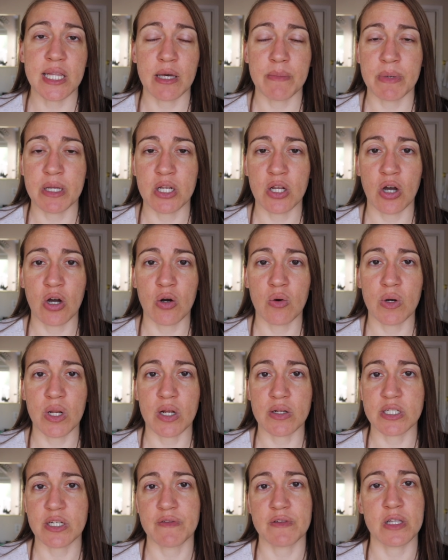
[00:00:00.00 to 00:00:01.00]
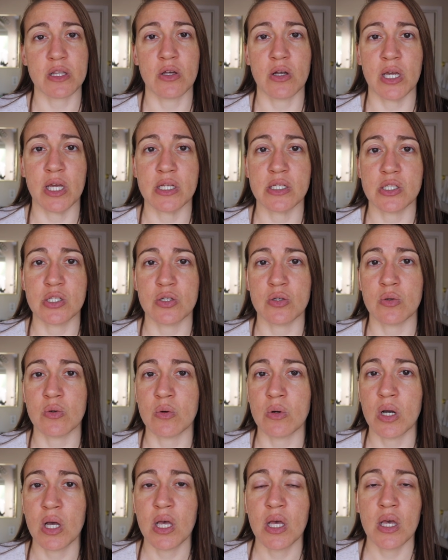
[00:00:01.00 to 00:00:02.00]
let me know, and I'll definitely look
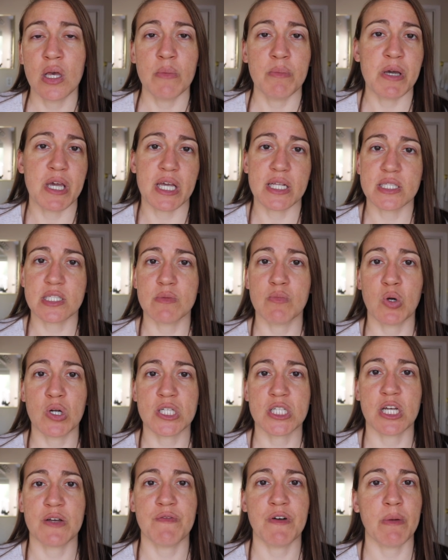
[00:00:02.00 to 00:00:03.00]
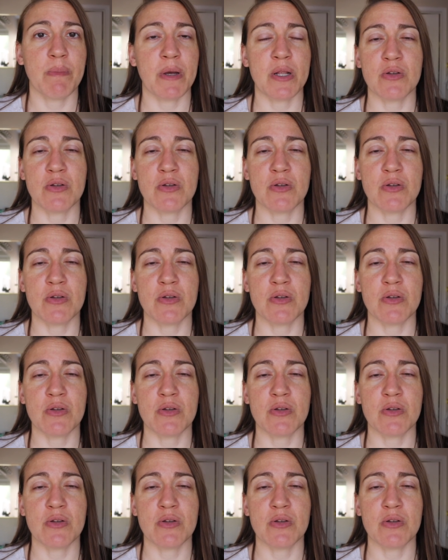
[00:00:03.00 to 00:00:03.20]
into picking some more stuff up.